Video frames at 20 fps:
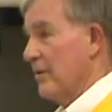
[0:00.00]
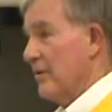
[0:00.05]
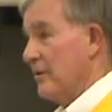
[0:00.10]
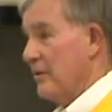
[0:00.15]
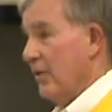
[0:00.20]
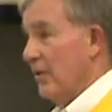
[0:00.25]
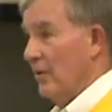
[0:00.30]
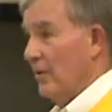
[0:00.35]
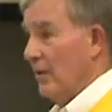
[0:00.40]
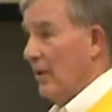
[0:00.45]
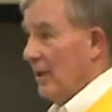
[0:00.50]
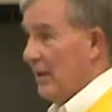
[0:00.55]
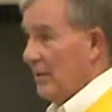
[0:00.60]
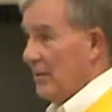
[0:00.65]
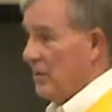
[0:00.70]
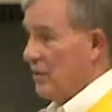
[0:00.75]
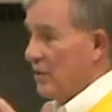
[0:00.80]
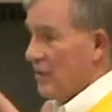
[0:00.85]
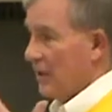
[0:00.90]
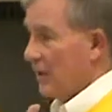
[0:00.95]
so
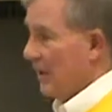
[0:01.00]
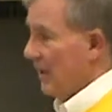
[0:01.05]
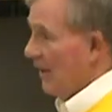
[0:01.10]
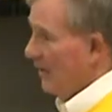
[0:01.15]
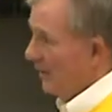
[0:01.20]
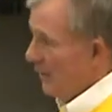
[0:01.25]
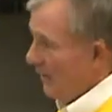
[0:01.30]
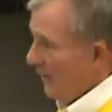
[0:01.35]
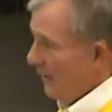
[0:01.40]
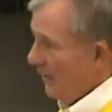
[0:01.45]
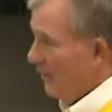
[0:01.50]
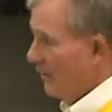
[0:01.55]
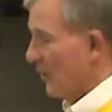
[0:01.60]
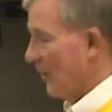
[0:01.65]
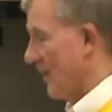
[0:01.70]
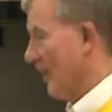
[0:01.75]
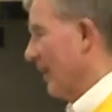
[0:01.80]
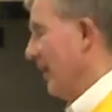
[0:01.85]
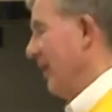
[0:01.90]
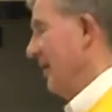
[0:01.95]
you can get them in
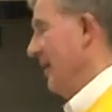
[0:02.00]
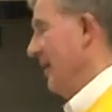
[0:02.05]
either